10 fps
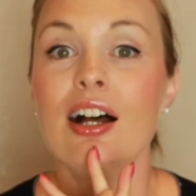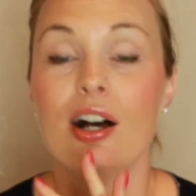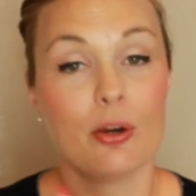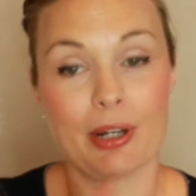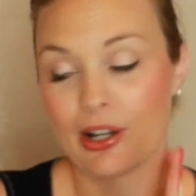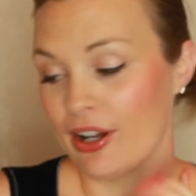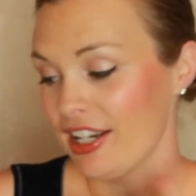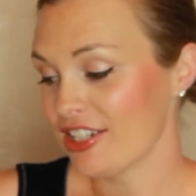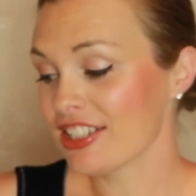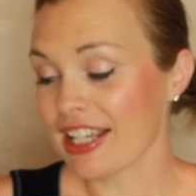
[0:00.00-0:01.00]
oh my God,
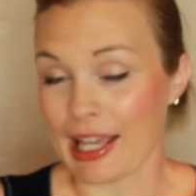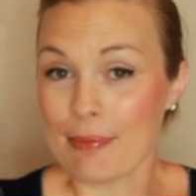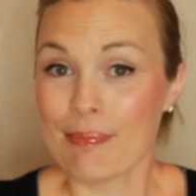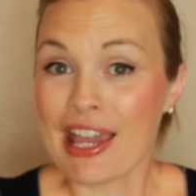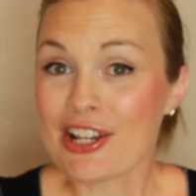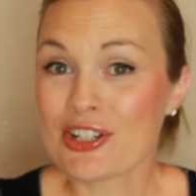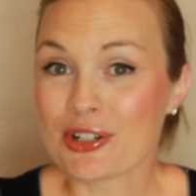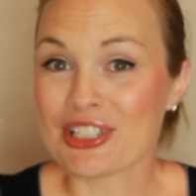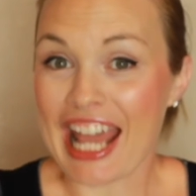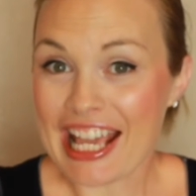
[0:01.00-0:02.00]
it just like, it makes
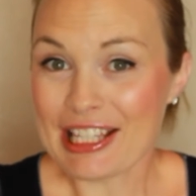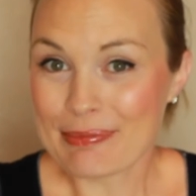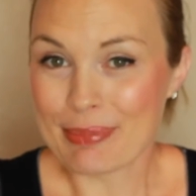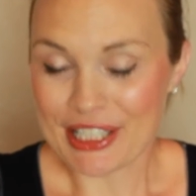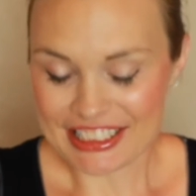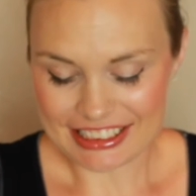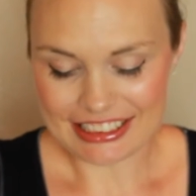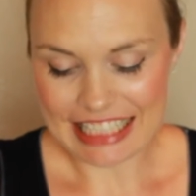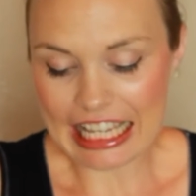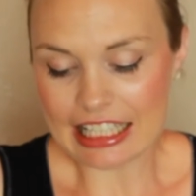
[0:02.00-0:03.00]
your taste buds
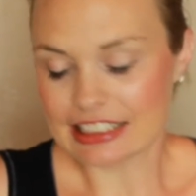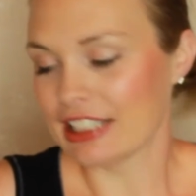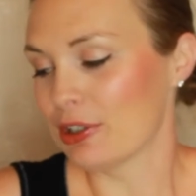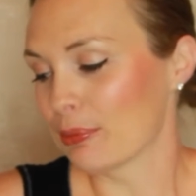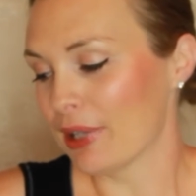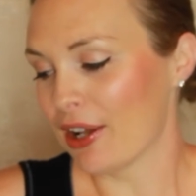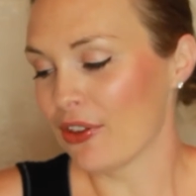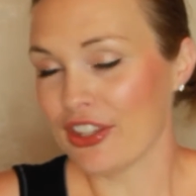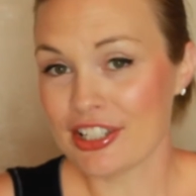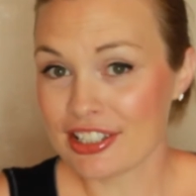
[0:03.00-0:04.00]
dance in your
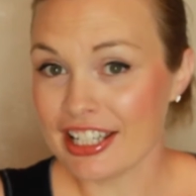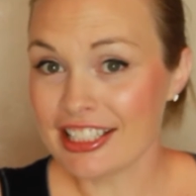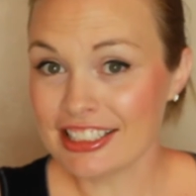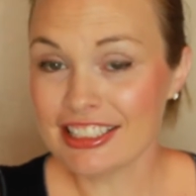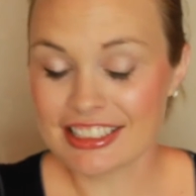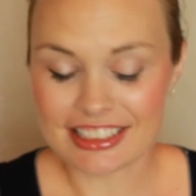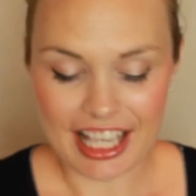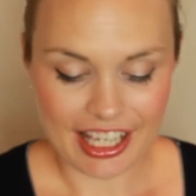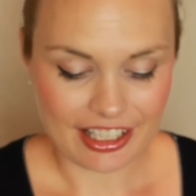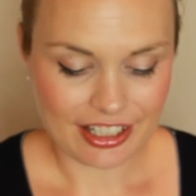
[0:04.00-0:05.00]
mouth. It's
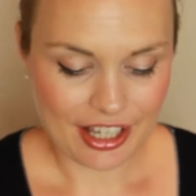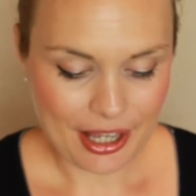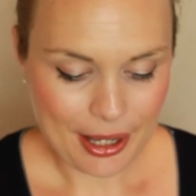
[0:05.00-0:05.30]
insane.